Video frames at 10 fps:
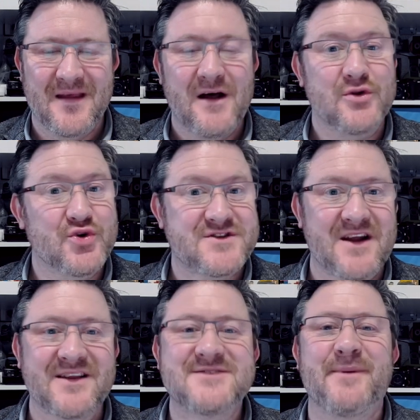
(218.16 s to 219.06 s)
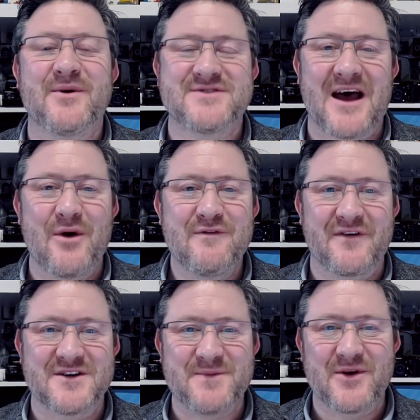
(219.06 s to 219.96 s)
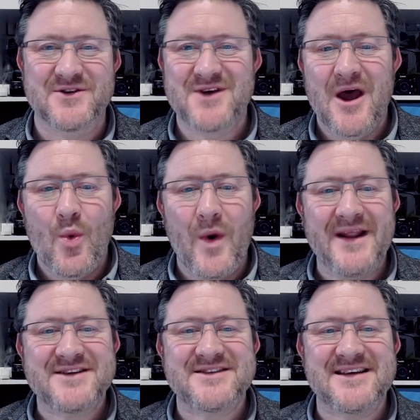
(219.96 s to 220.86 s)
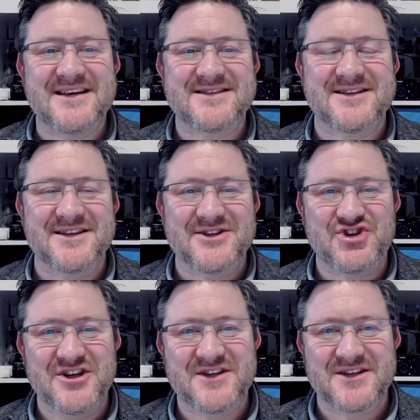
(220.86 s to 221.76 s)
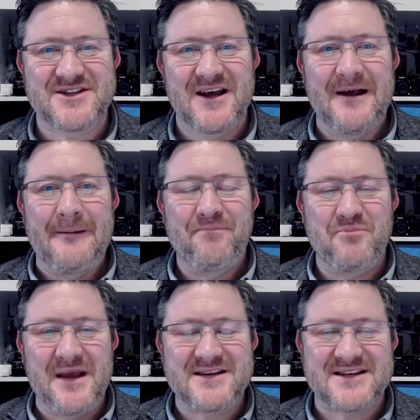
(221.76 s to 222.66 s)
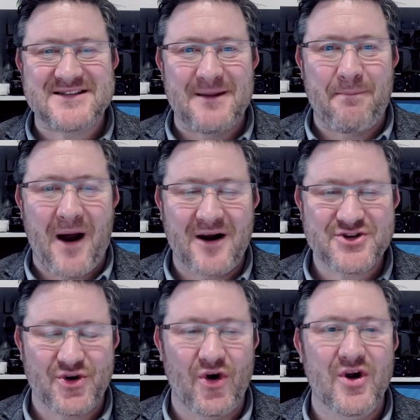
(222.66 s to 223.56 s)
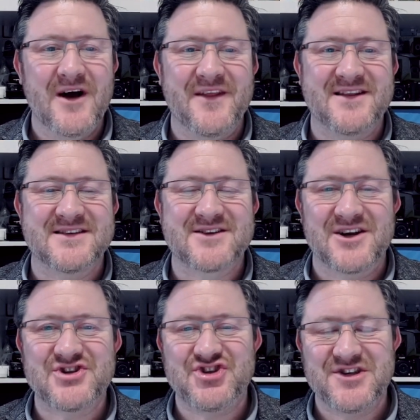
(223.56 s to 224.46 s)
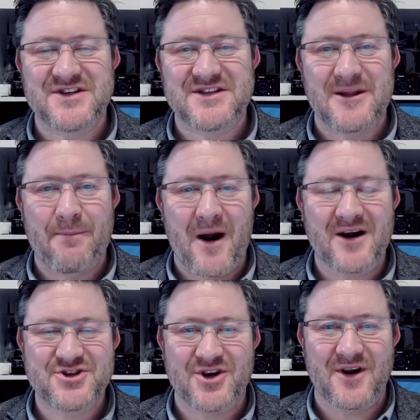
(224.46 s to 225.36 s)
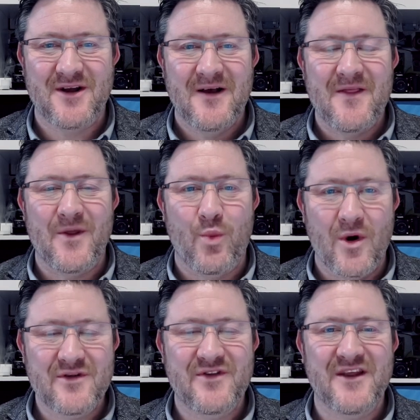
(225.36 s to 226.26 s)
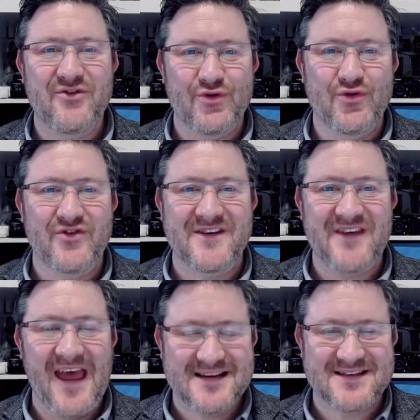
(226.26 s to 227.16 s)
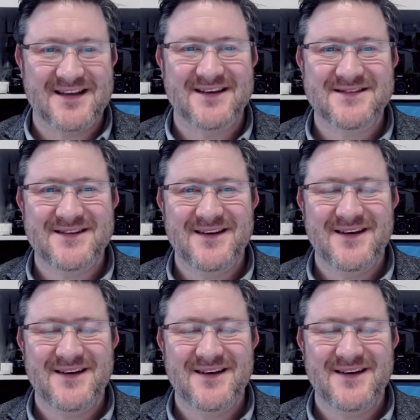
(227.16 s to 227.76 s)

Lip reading: Luke certainly spells that out for us, because when it says that Jesus makes his departure, or they discuss Jesus' departure, the word they use is Exodus.